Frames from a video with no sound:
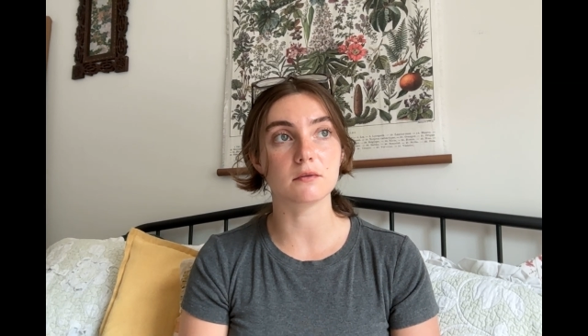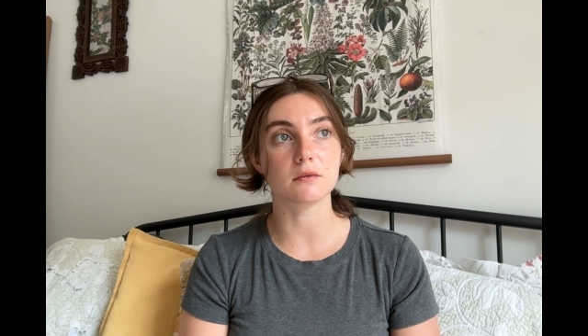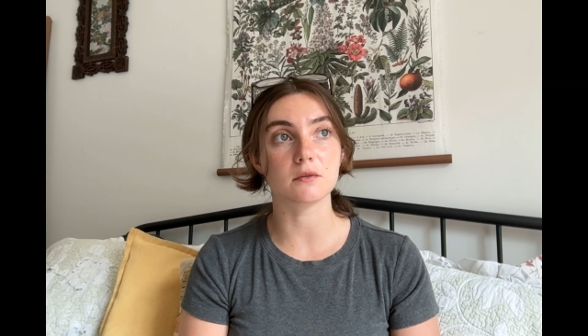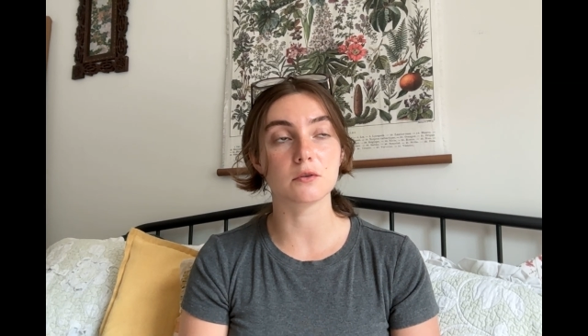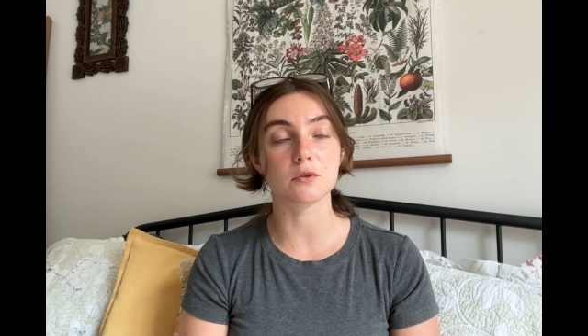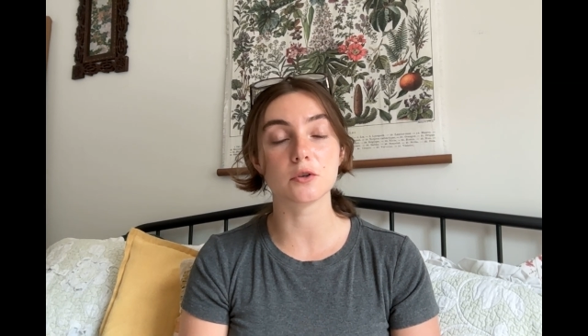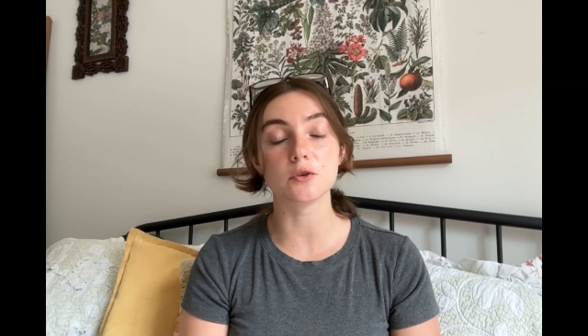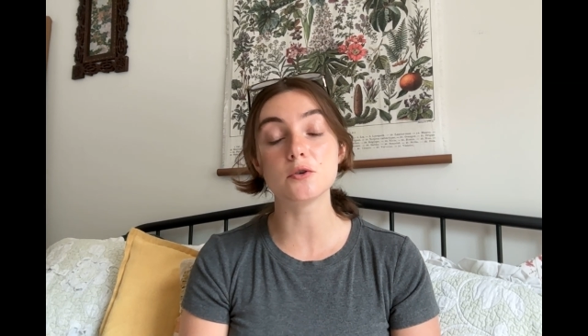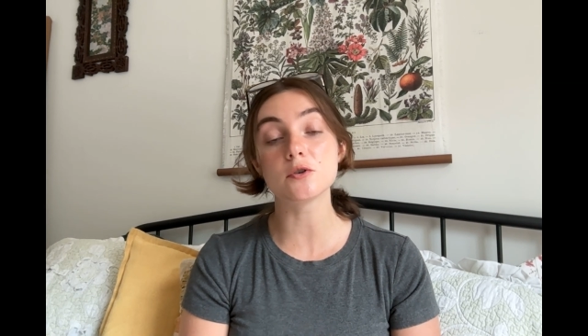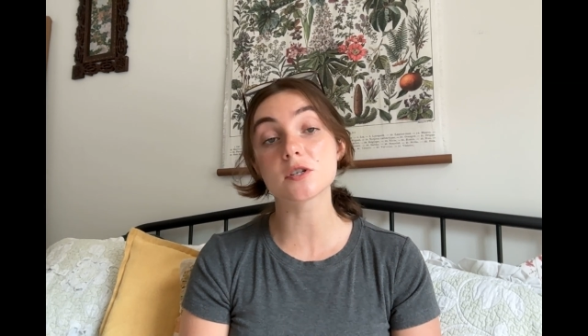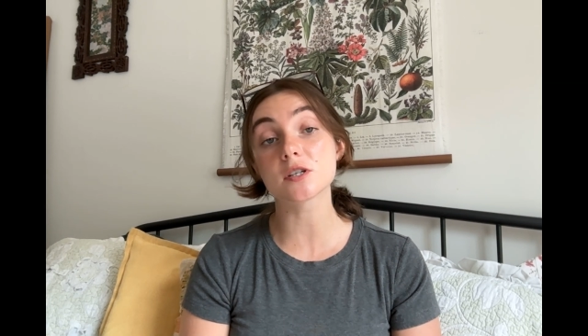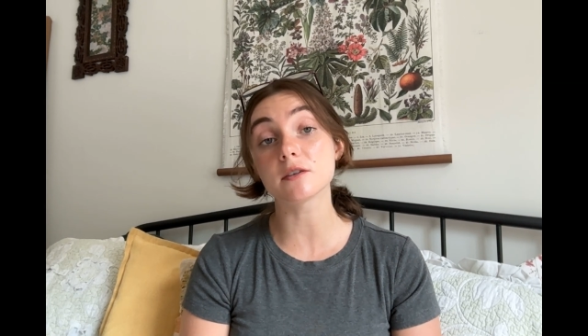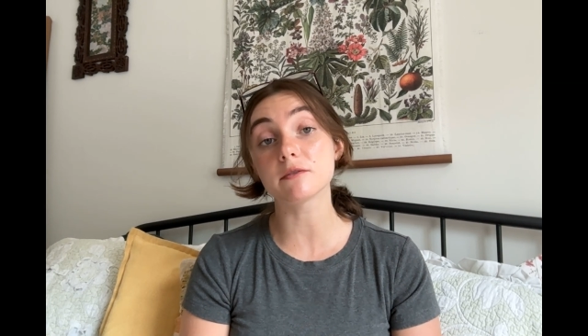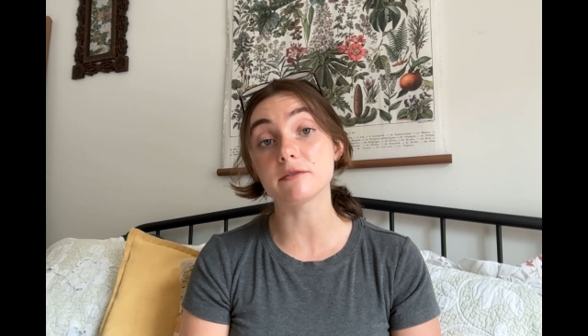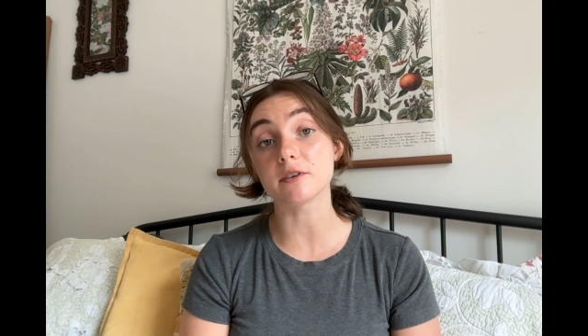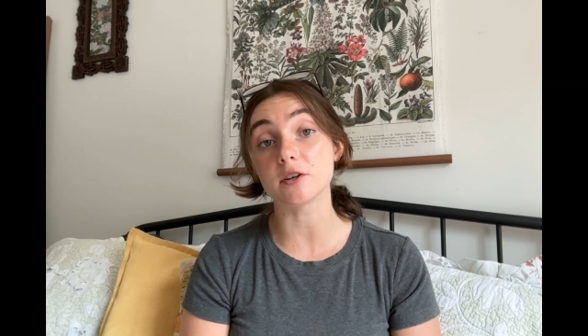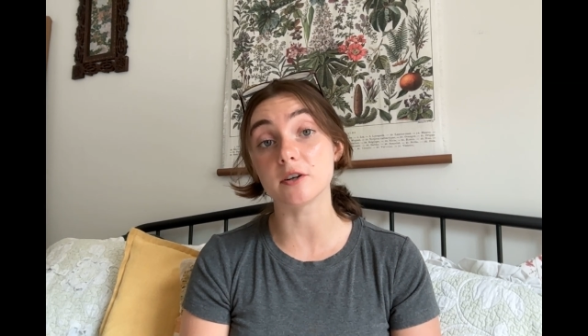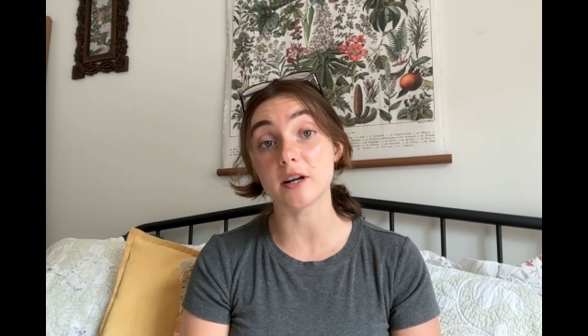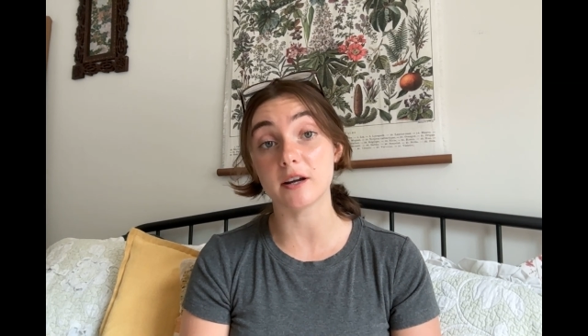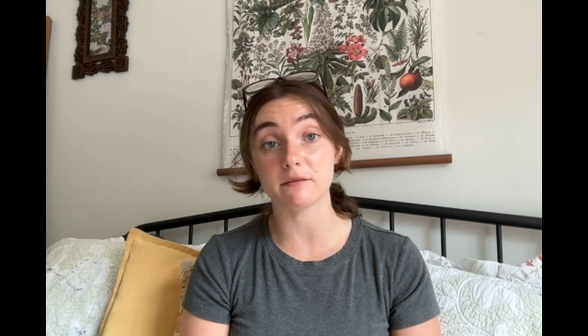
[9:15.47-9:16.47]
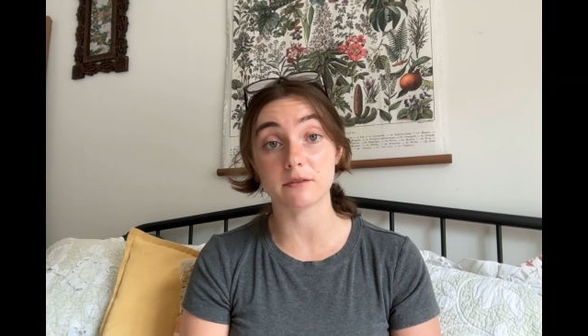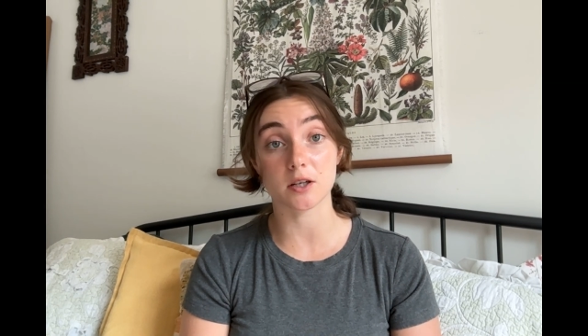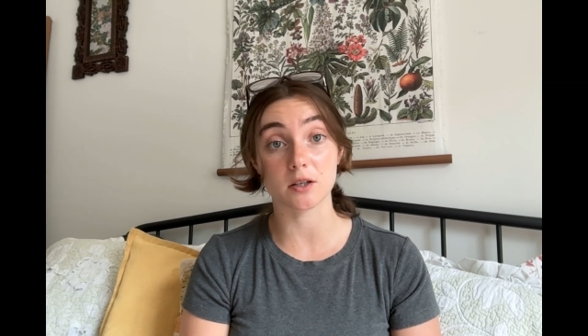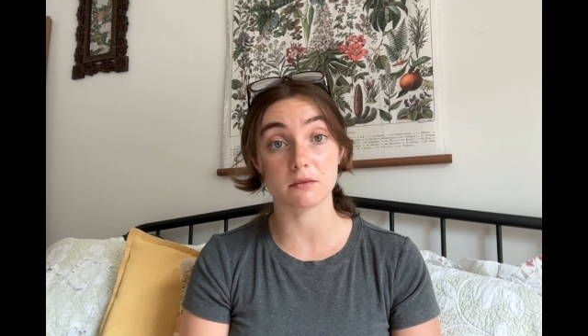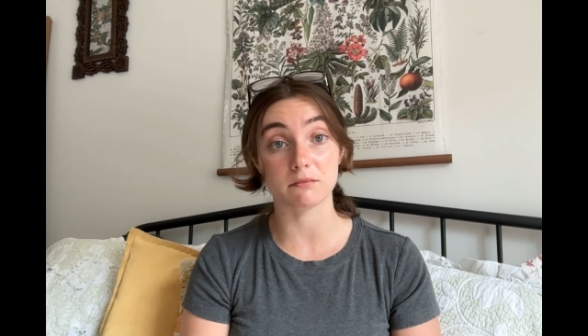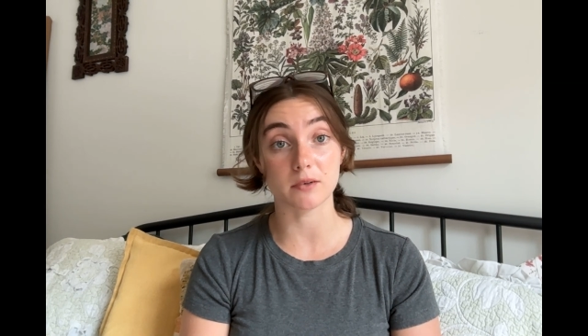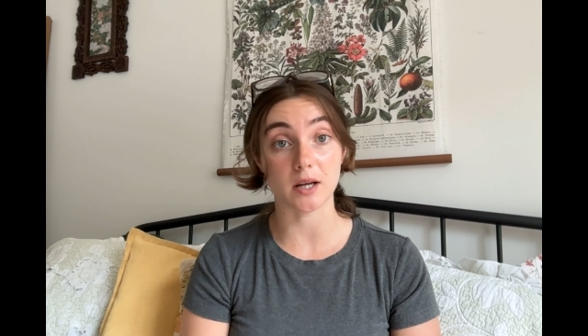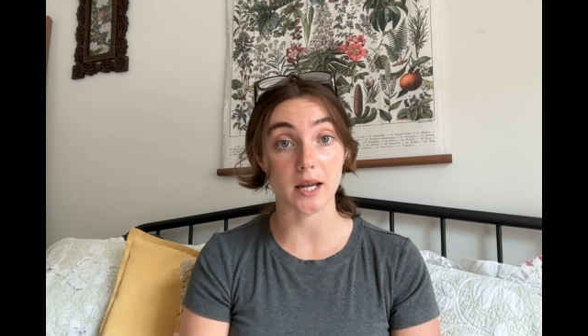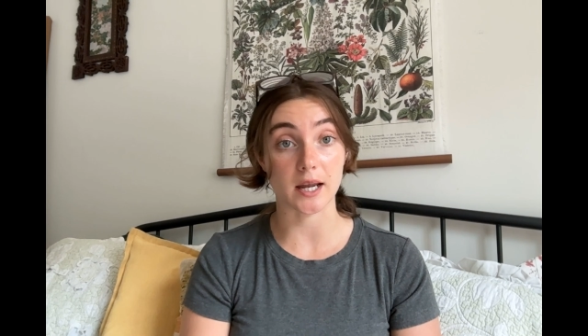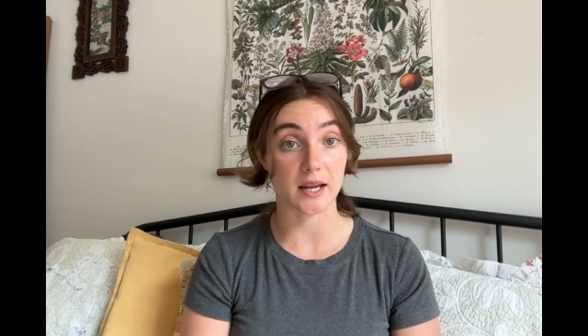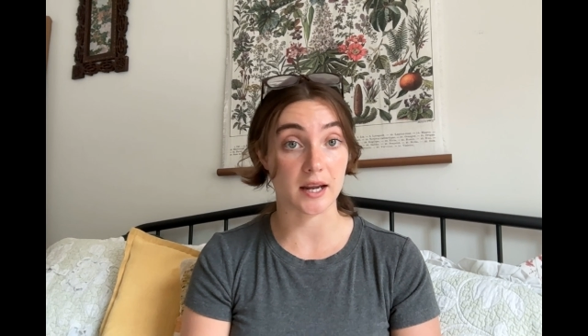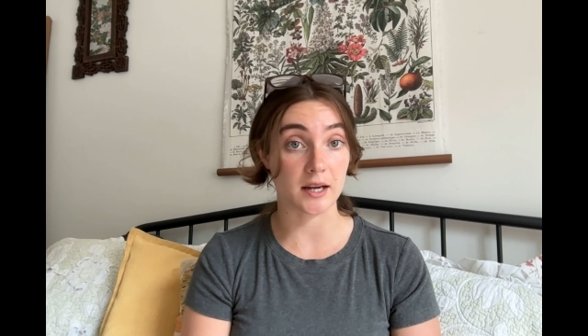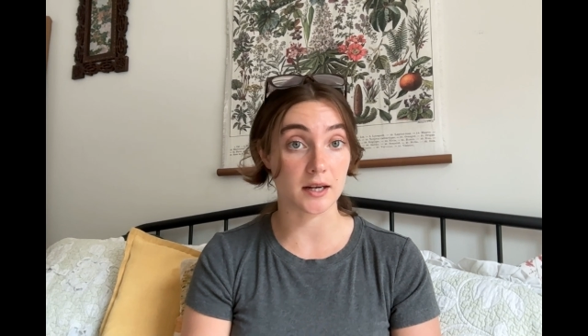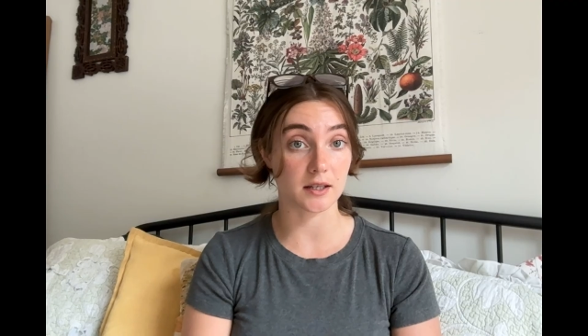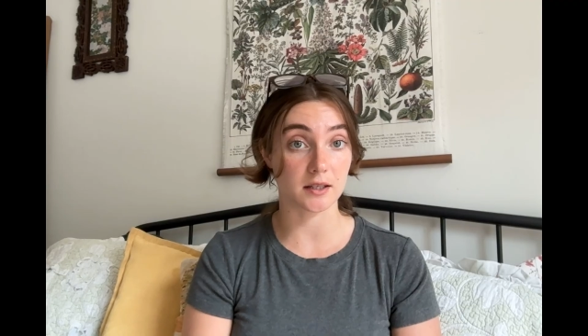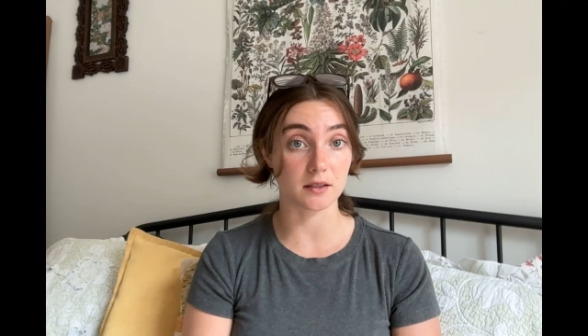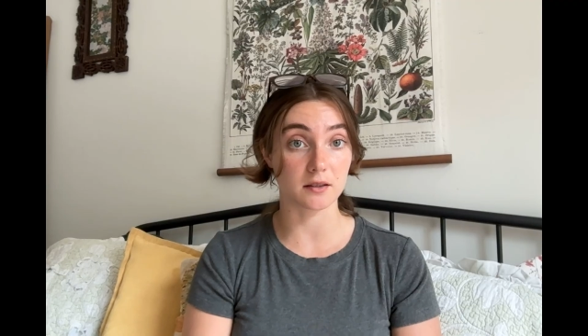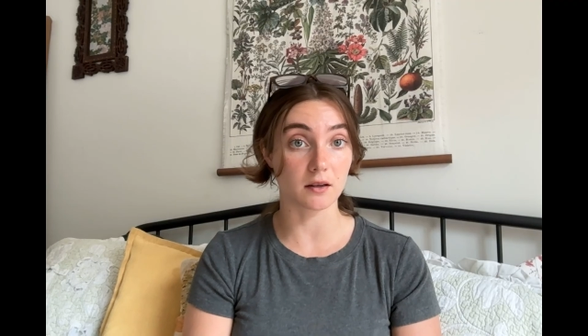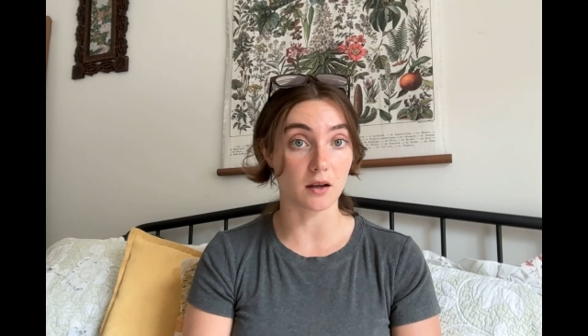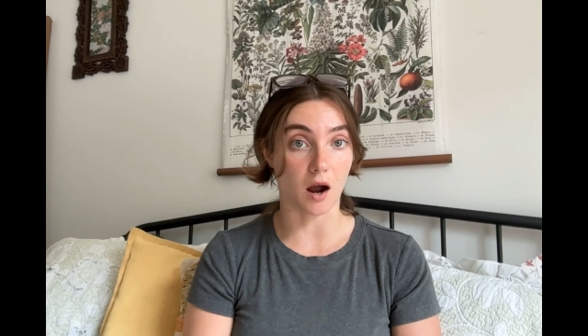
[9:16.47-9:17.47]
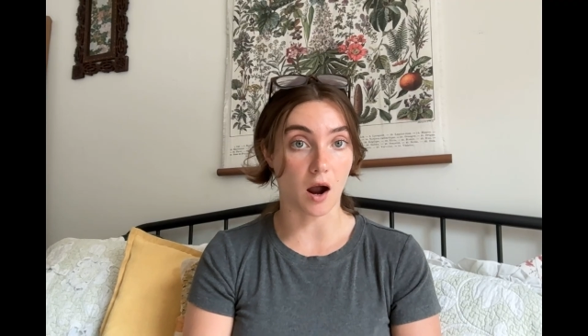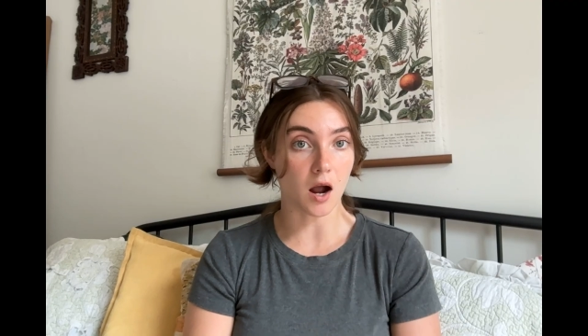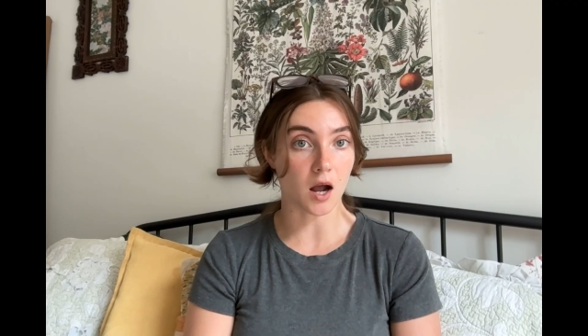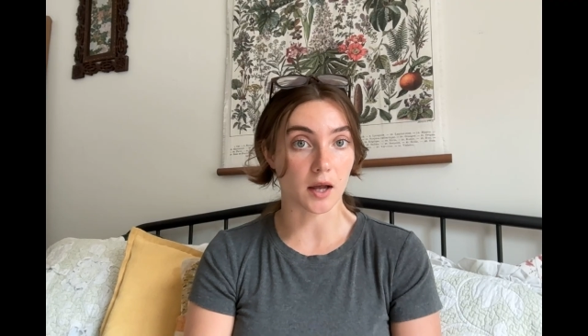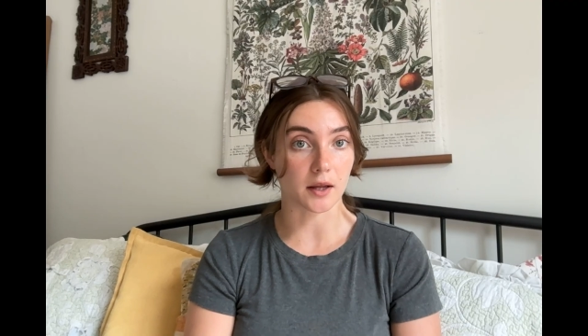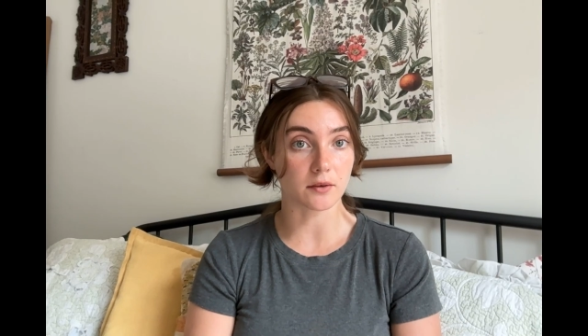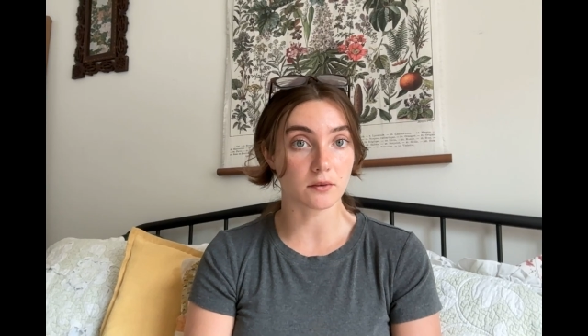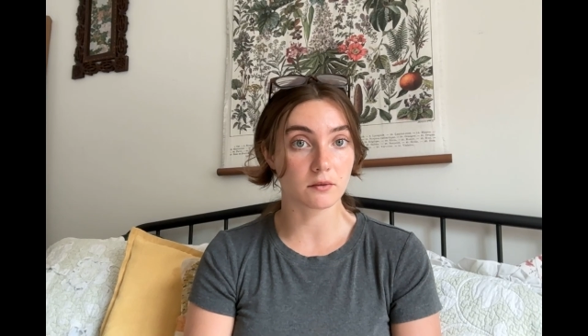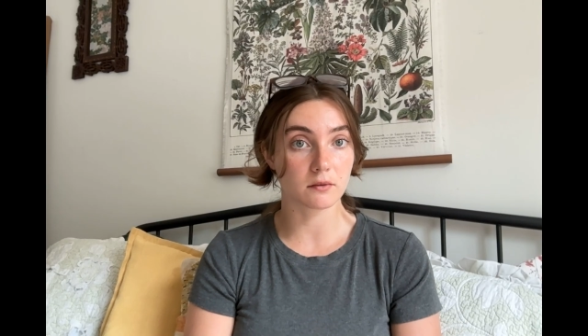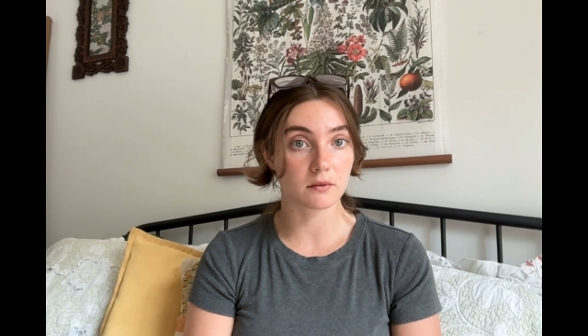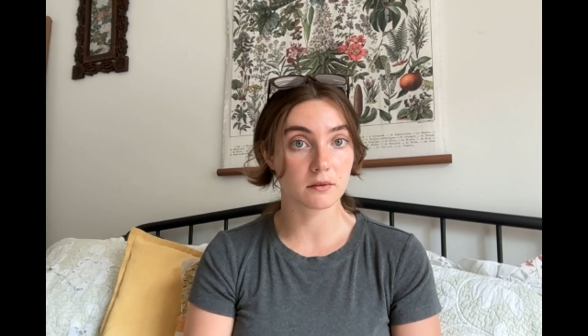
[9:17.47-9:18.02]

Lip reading: Lucifer never hated God,